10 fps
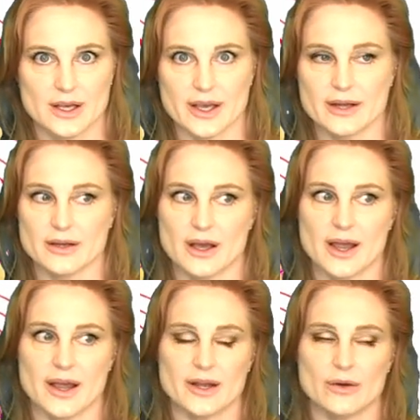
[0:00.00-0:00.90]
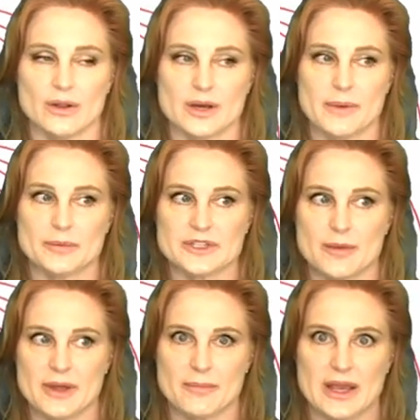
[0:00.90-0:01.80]
And I know a lot of people
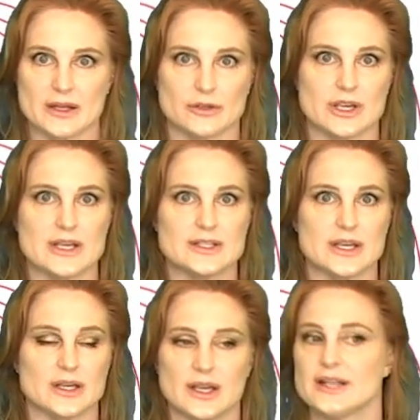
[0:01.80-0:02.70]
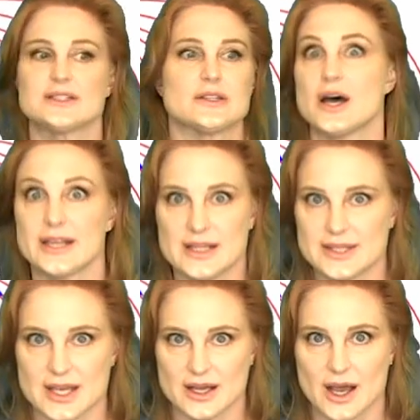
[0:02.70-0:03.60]
tell me I make it look easy. It's not
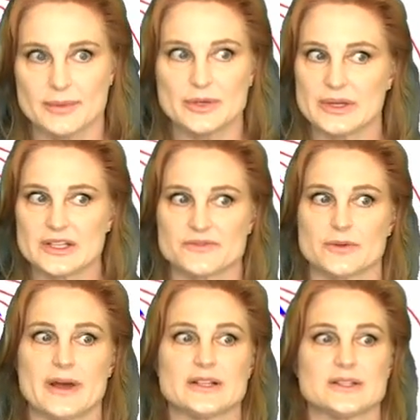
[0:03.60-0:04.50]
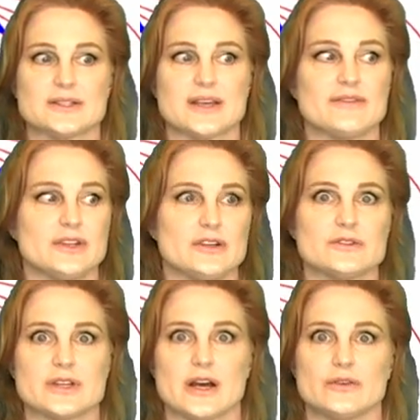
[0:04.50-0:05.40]
easy. I've been doing this for about 7
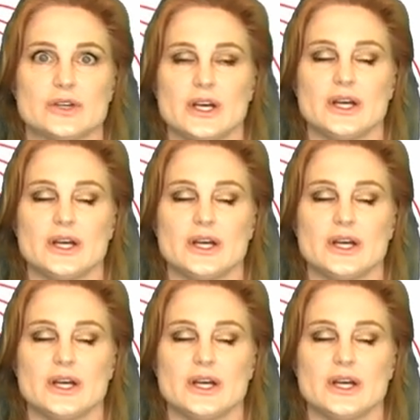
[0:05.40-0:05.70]
years now.